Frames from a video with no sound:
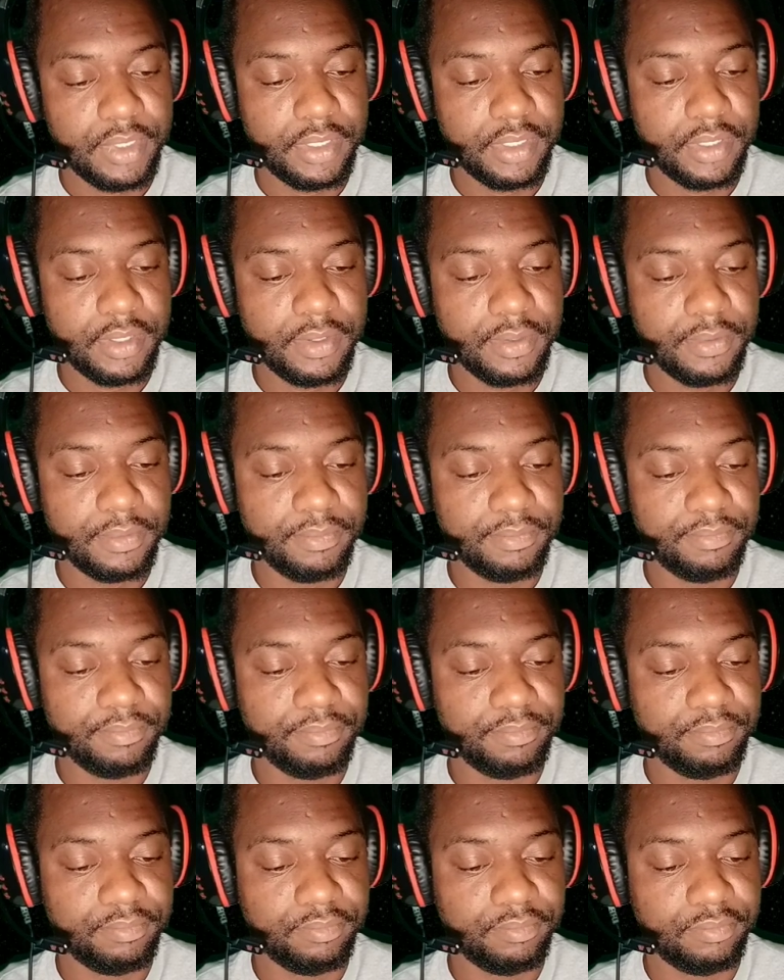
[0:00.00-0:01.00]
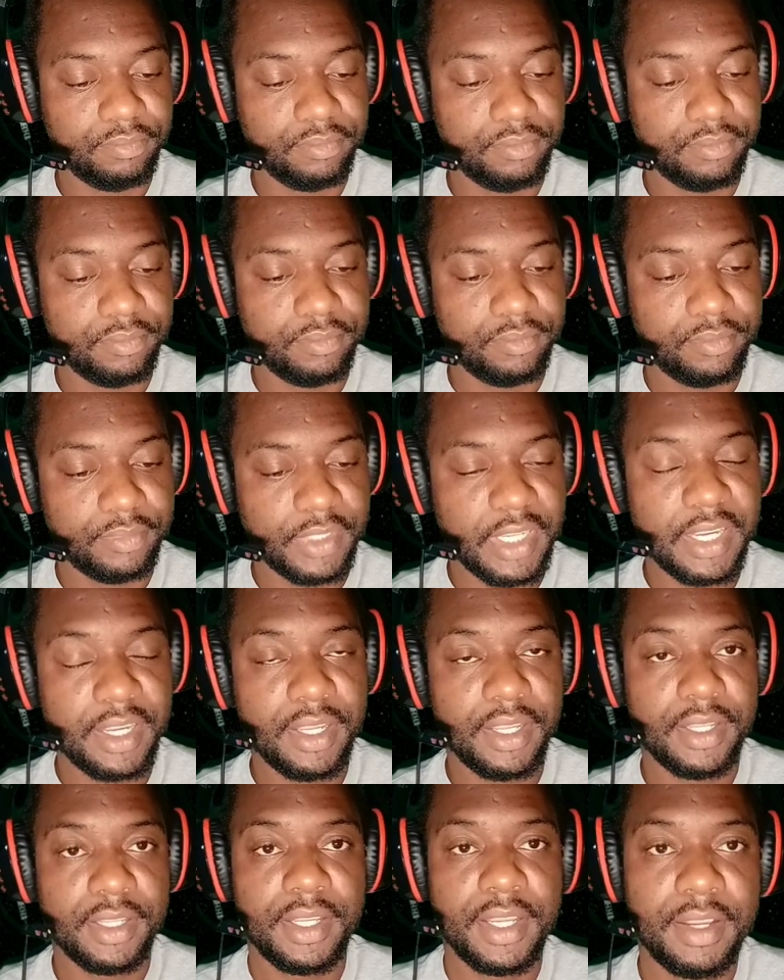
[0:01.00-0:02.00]
so I
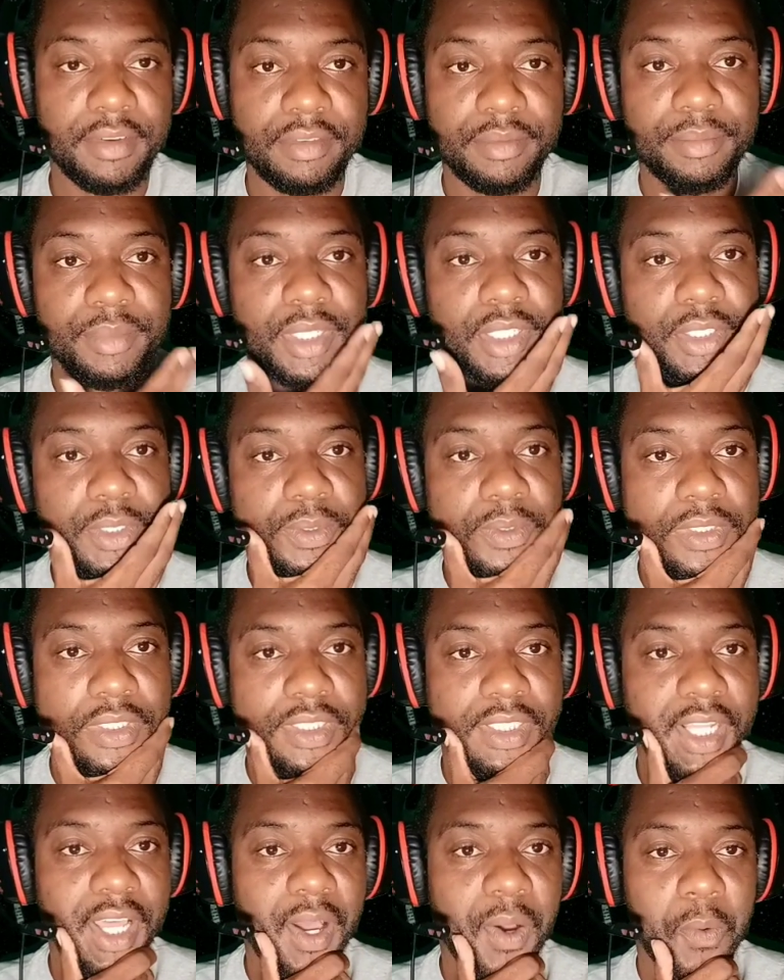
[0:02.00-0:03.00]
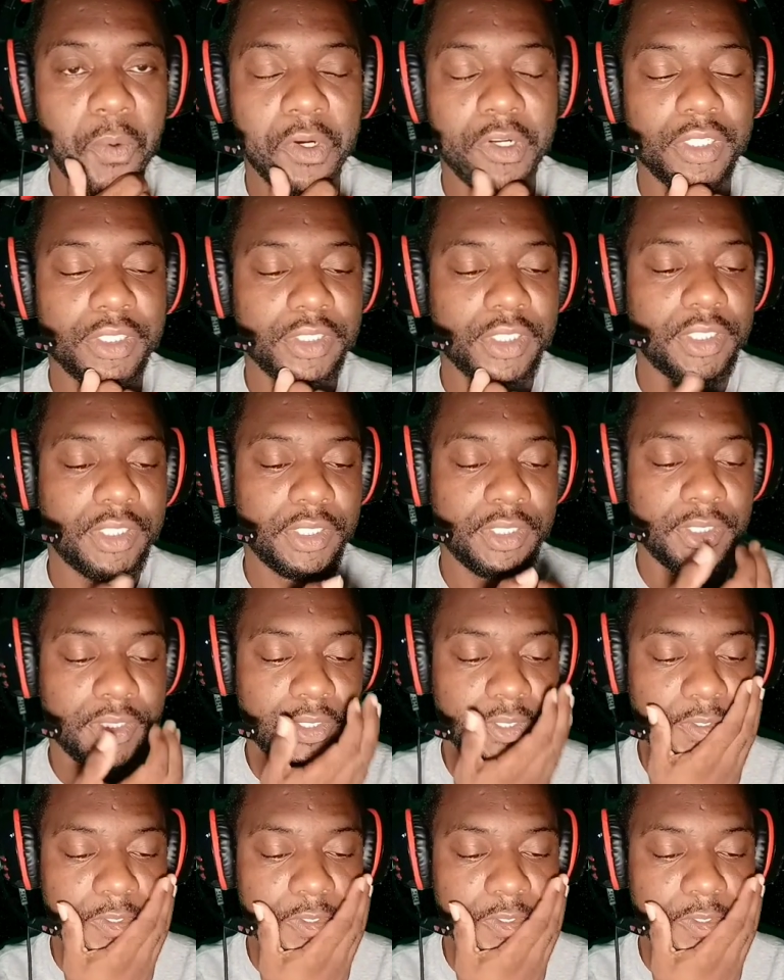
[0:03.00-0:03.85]
haven't been using that one at all.